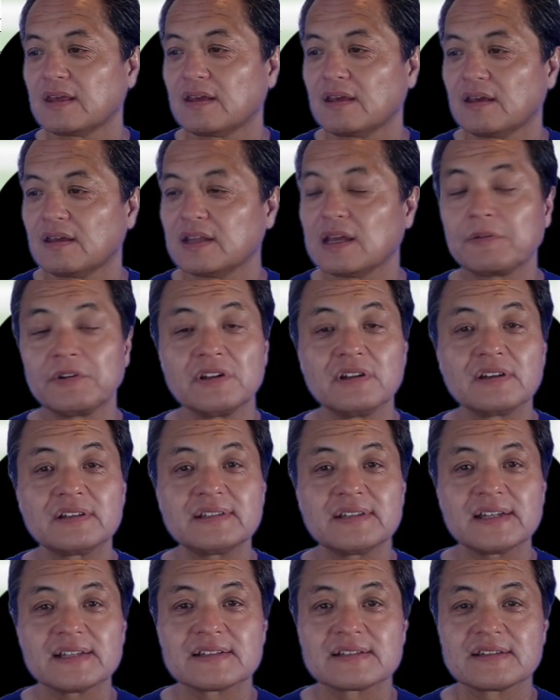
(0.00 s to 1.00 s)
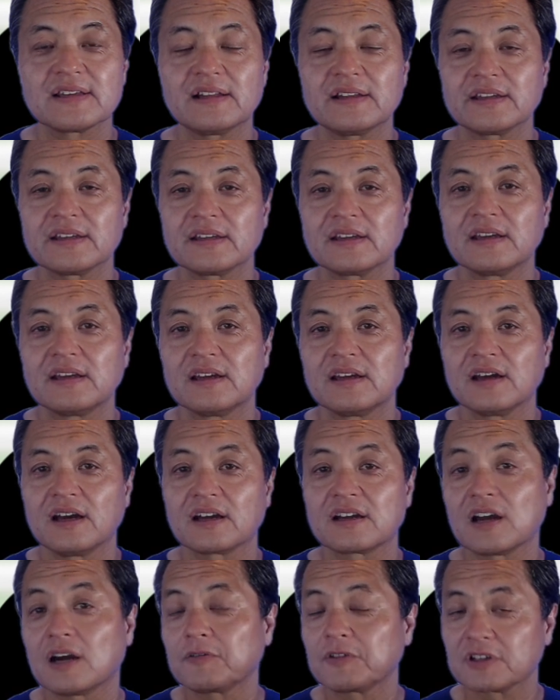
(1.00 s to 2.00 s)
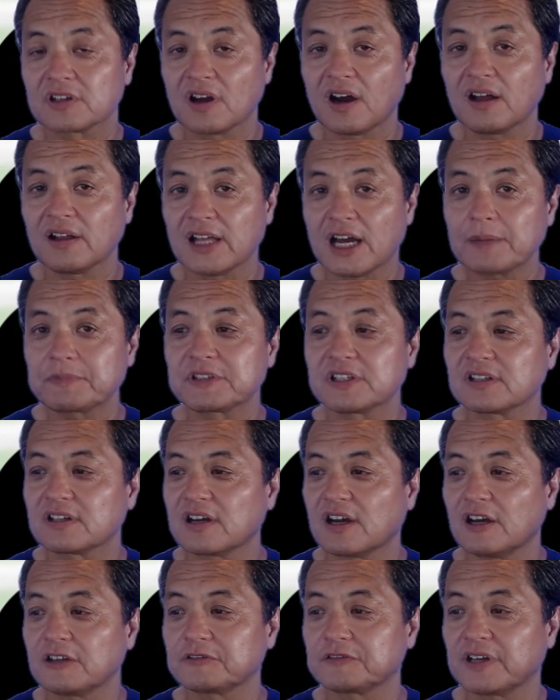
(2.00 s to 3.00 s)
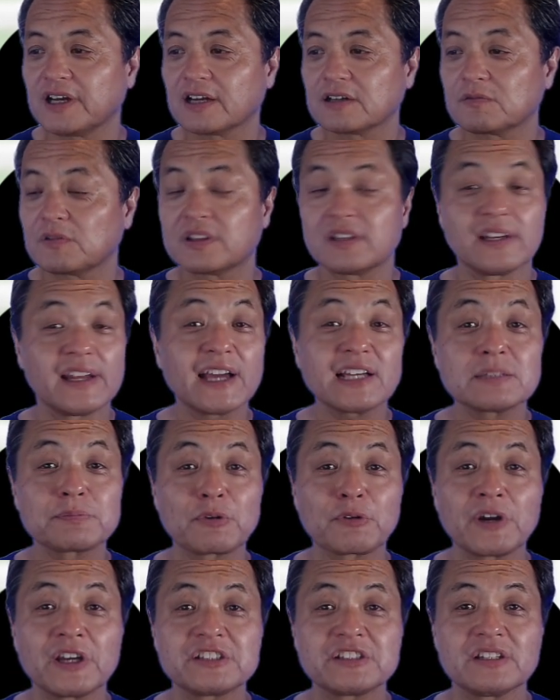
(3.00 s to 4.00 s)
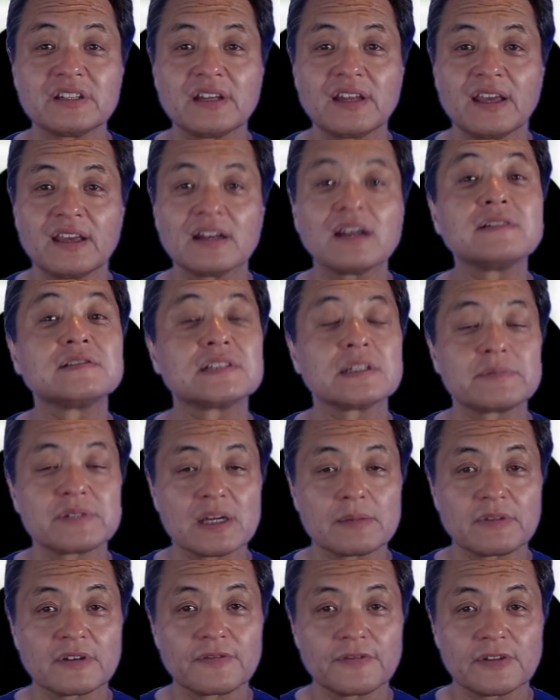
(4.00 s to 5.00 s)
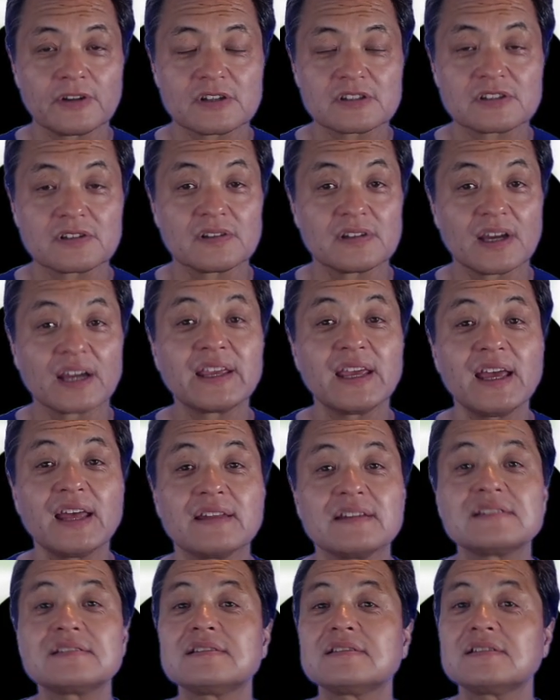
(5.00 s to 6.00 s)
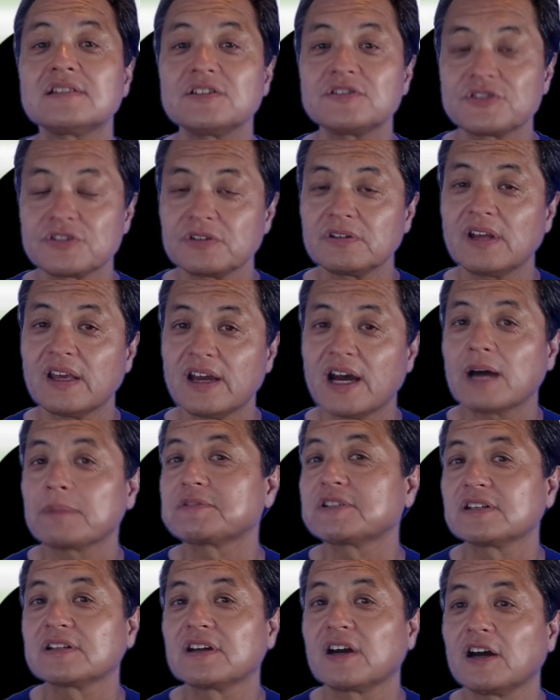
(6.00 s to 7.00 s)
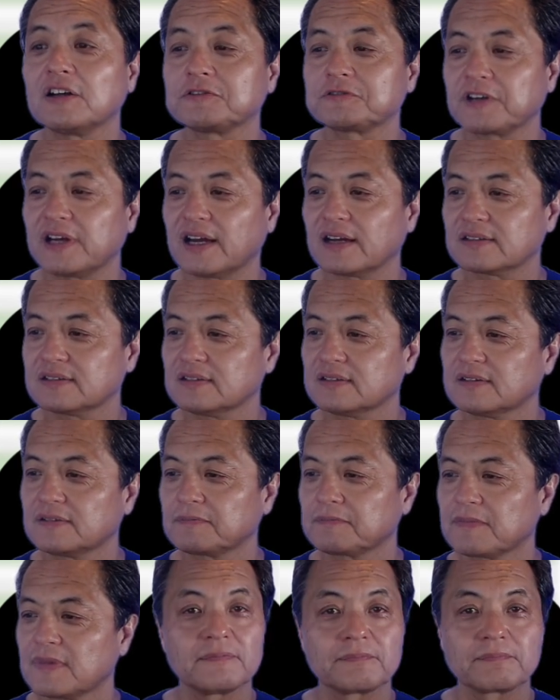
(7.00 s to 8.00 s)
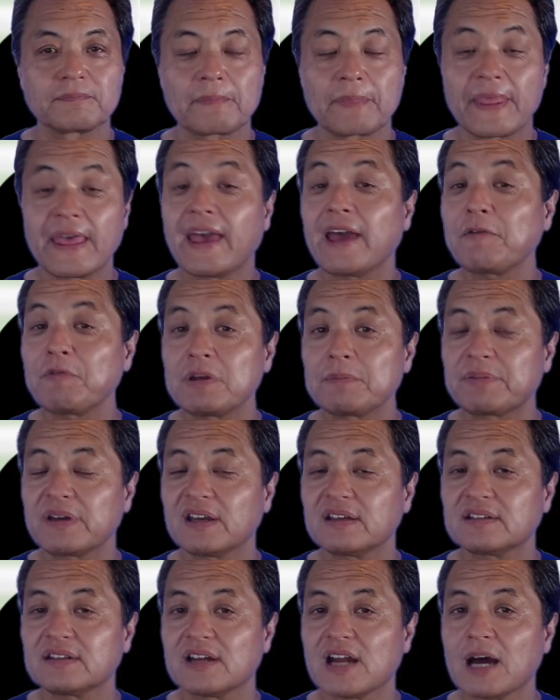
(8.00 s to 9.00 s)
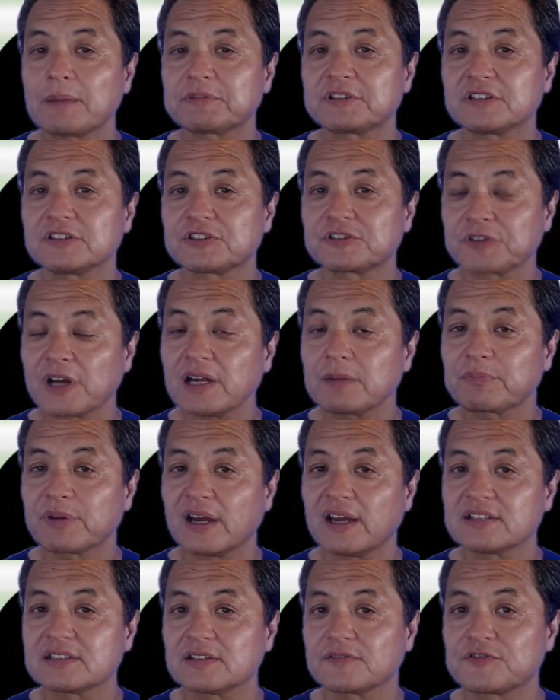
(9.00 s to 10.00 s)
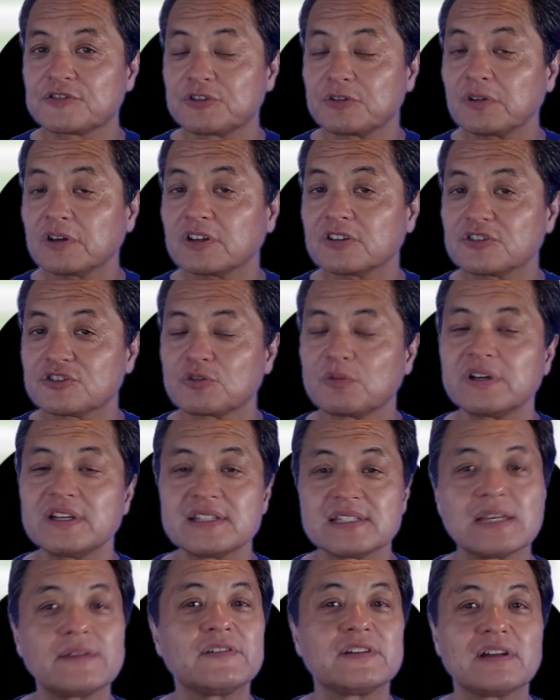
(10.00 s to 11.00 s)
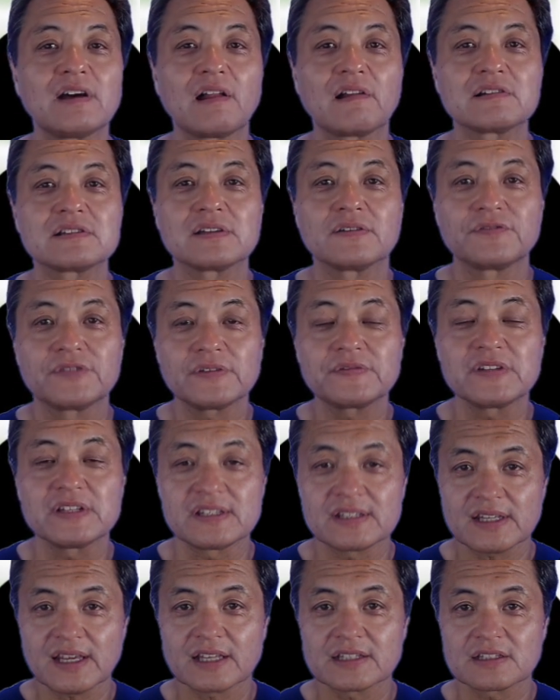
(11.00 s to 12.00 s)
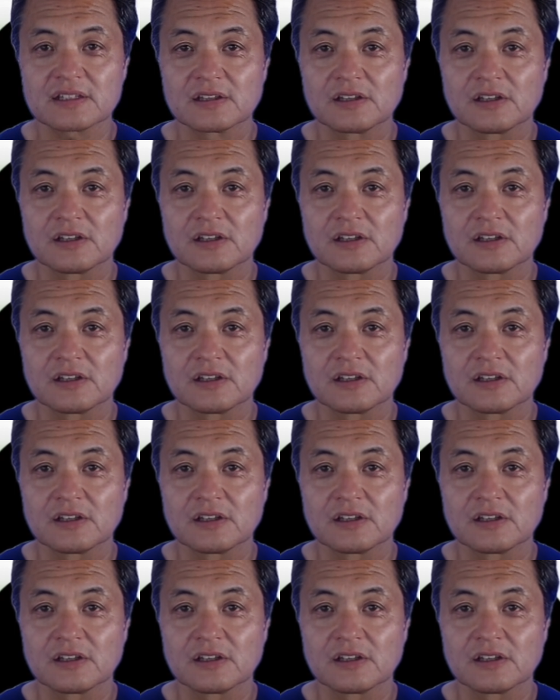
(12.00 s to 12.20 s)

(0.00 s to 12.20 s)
Now we looked at selling a covered call option contract with an expiration date of September 1st. So again, this is a 2-day option contract. And we picked an option strike price of $227.50,